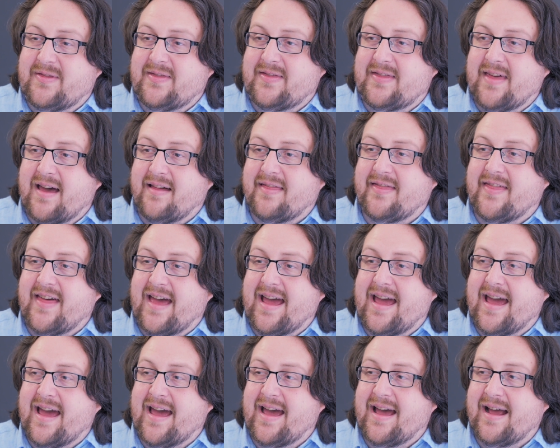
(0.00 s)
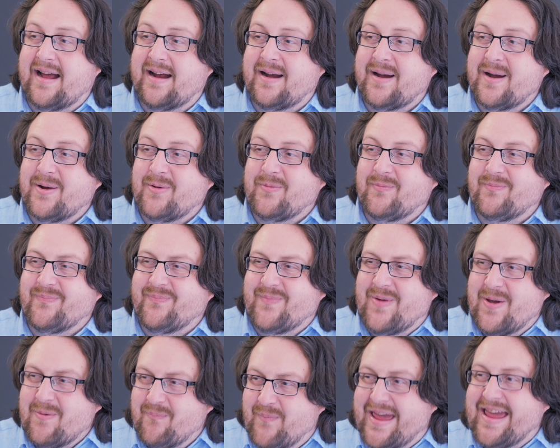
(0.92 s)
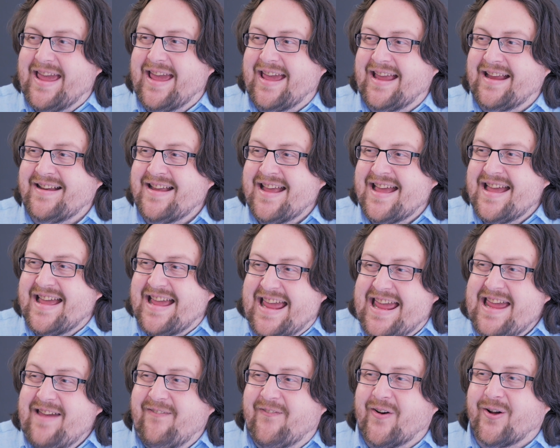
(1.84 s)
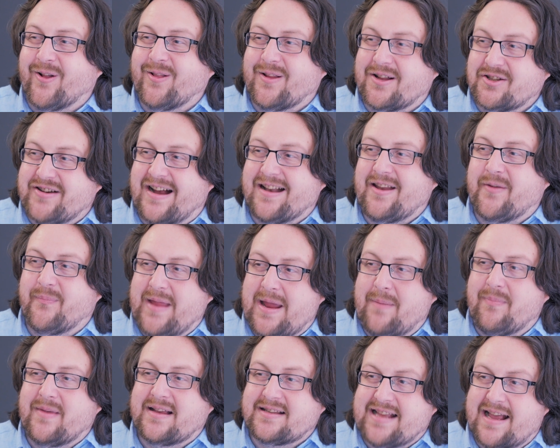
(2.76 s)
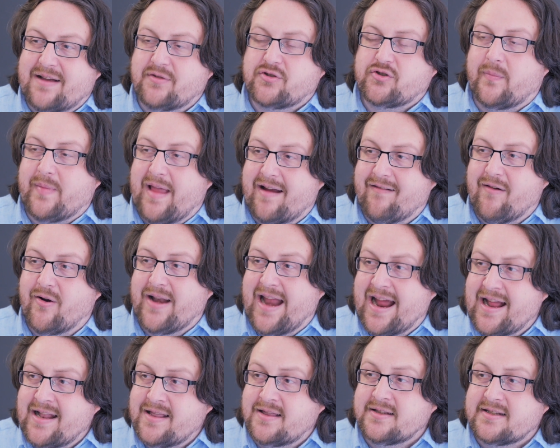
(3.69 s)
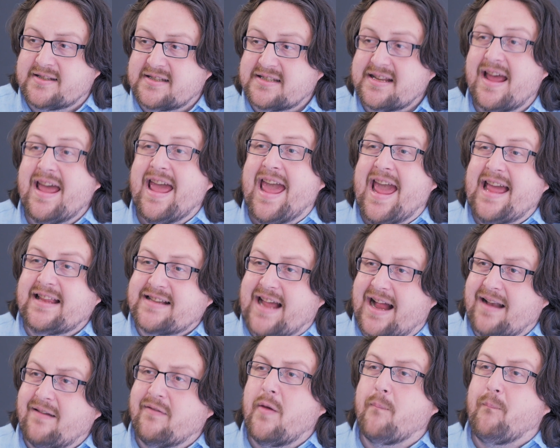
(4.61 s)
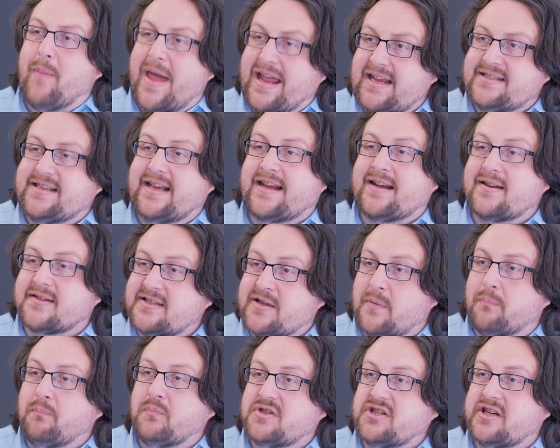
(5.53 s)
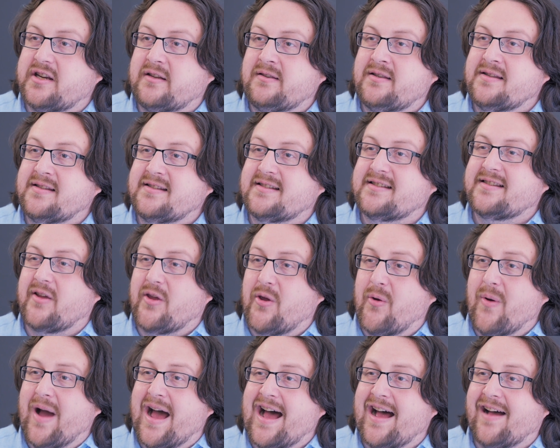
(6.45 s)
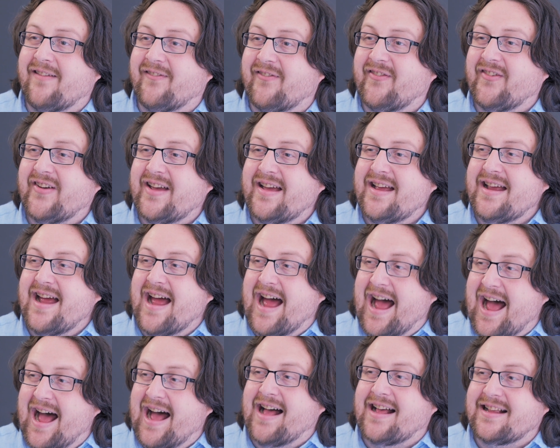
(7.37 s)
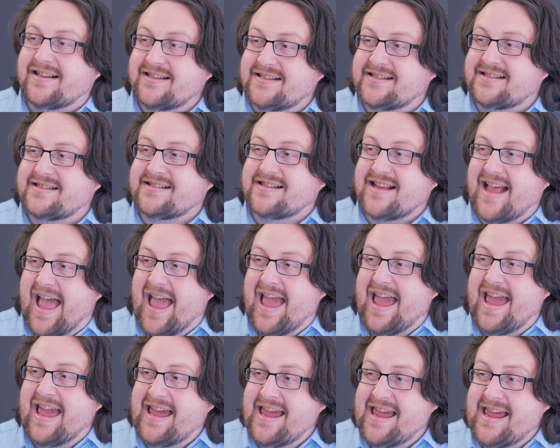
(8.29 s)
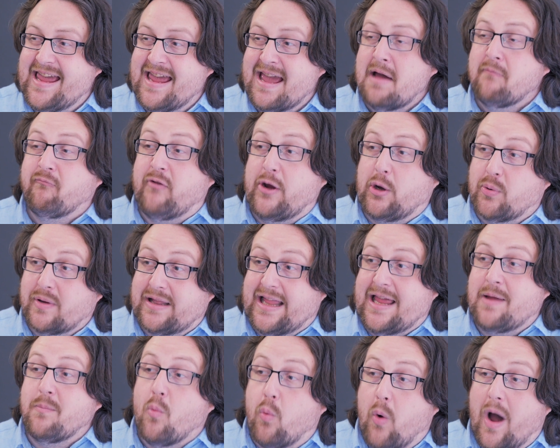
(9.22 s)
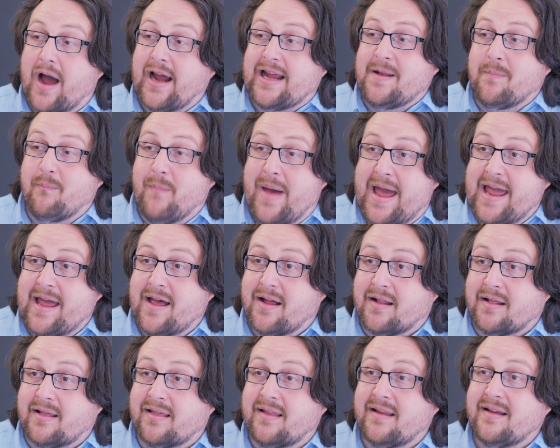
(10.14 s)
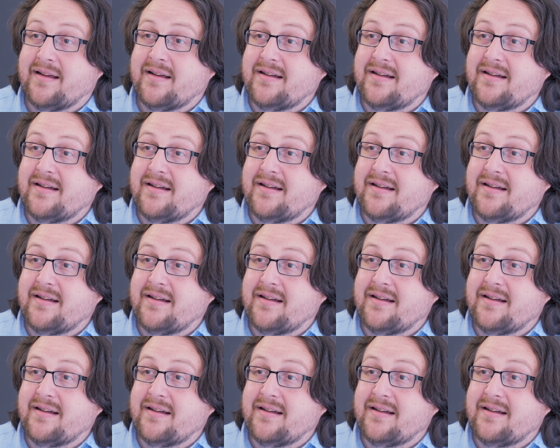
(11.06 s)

that they're being evil or trying to manipulate themselves from their own ends. It's kind of the basic assumptions that you have as a frequently white male